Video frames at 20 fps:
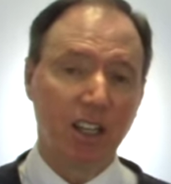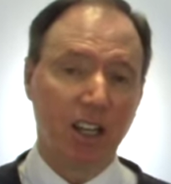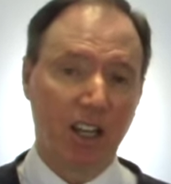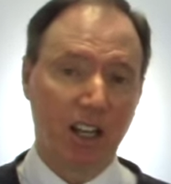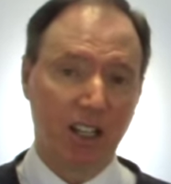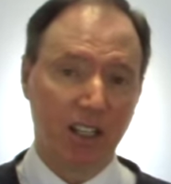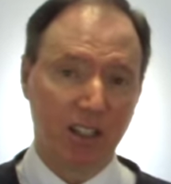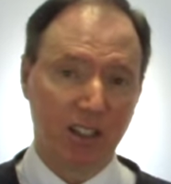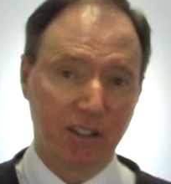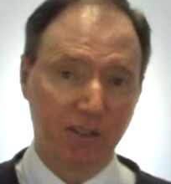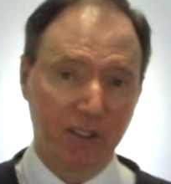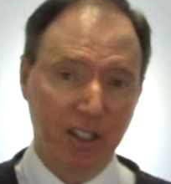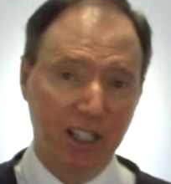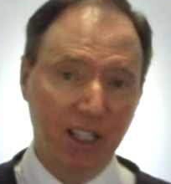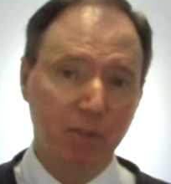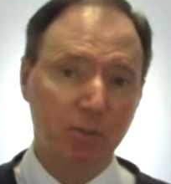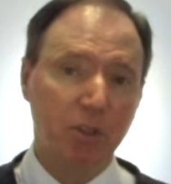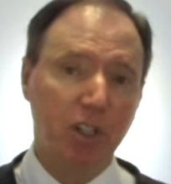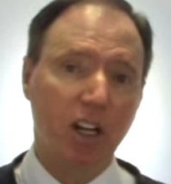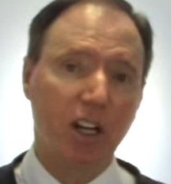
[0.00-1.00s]
uh,
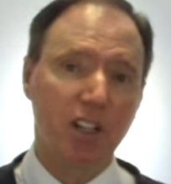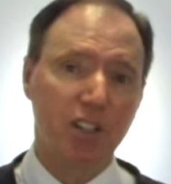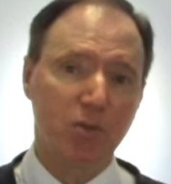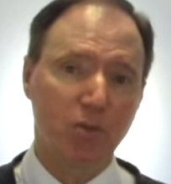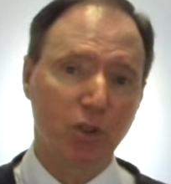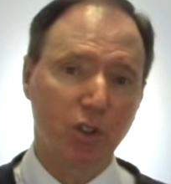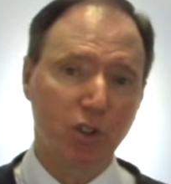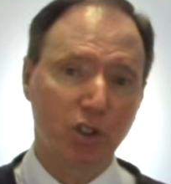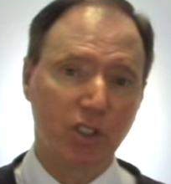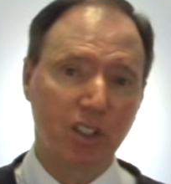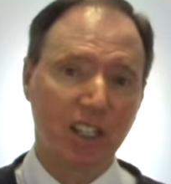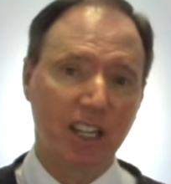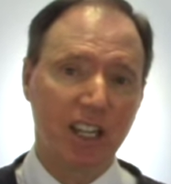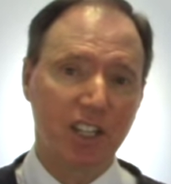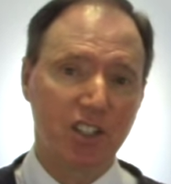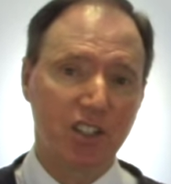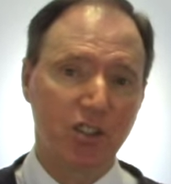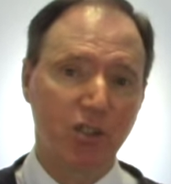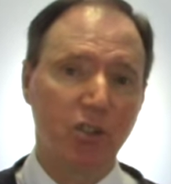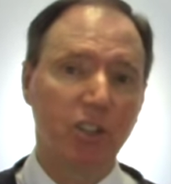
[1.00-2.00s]
develop God's Word,
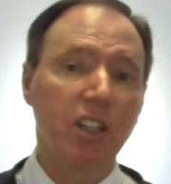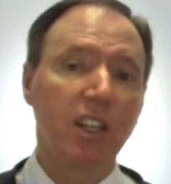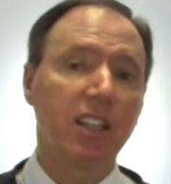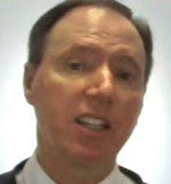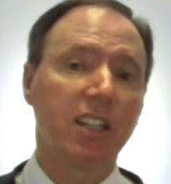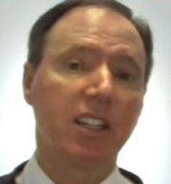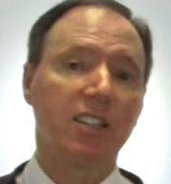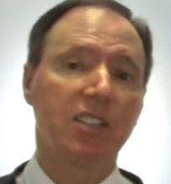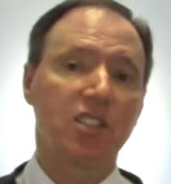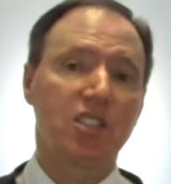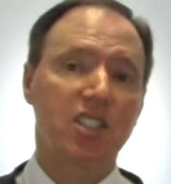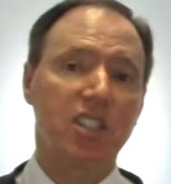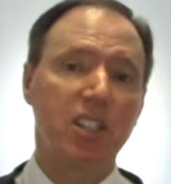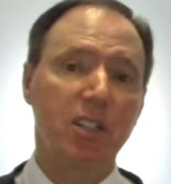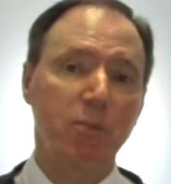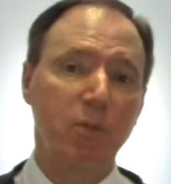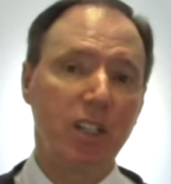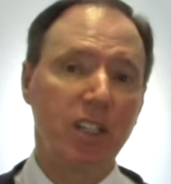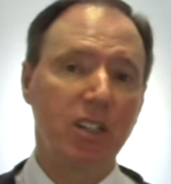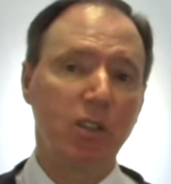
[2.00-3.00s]
as you get to
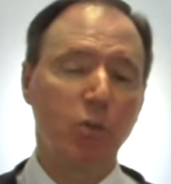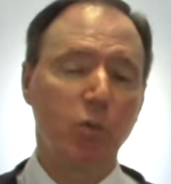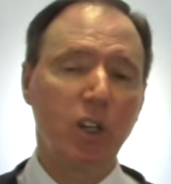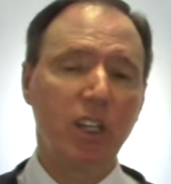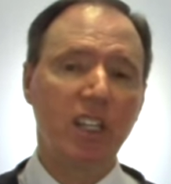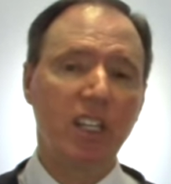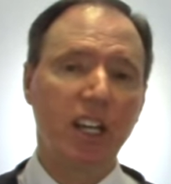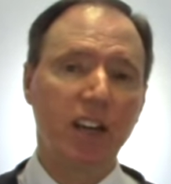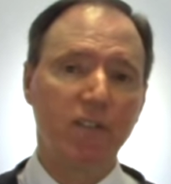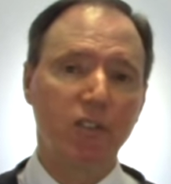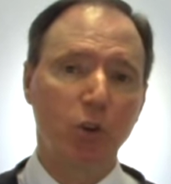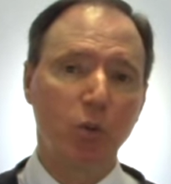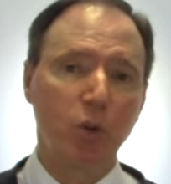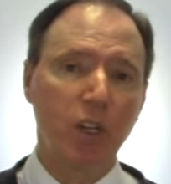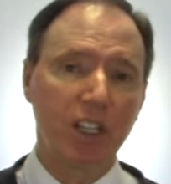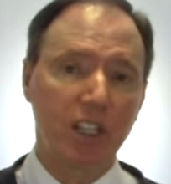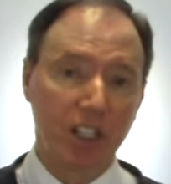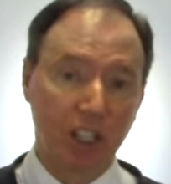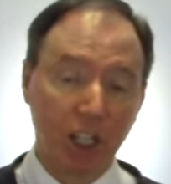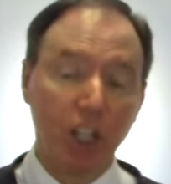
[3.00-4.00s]
see me week after
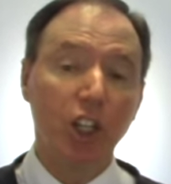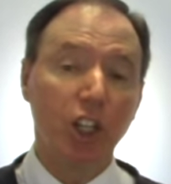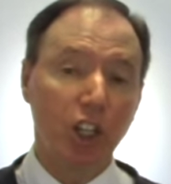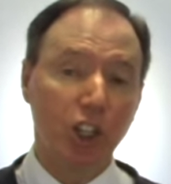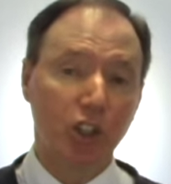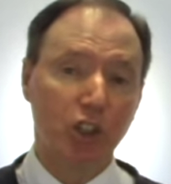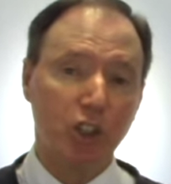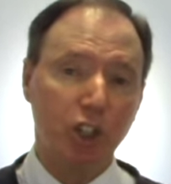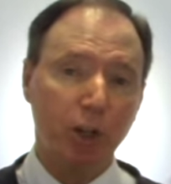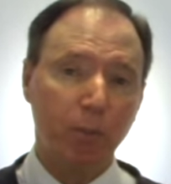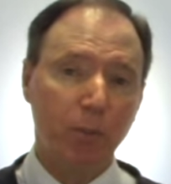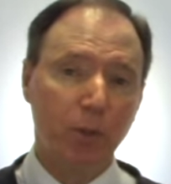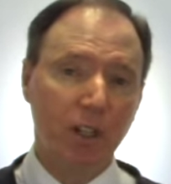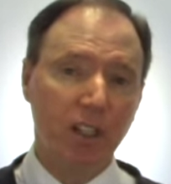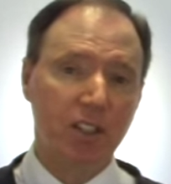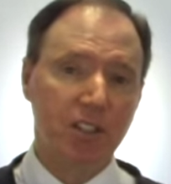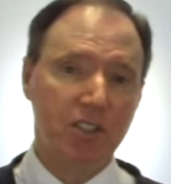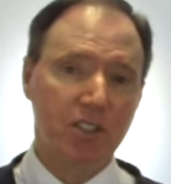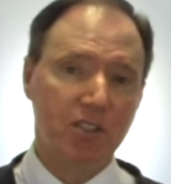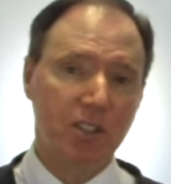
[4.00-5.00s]
week
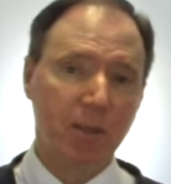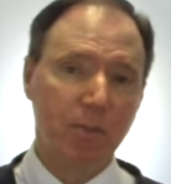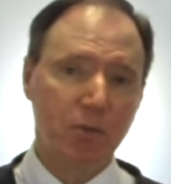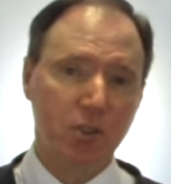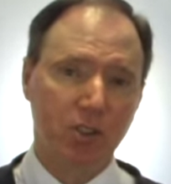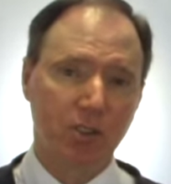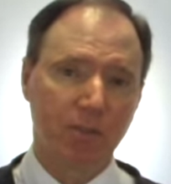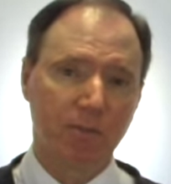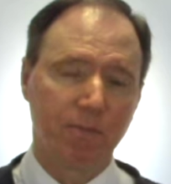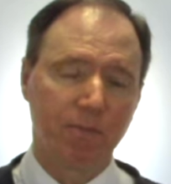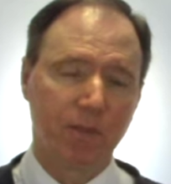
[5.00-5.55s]
interpreting Scripture.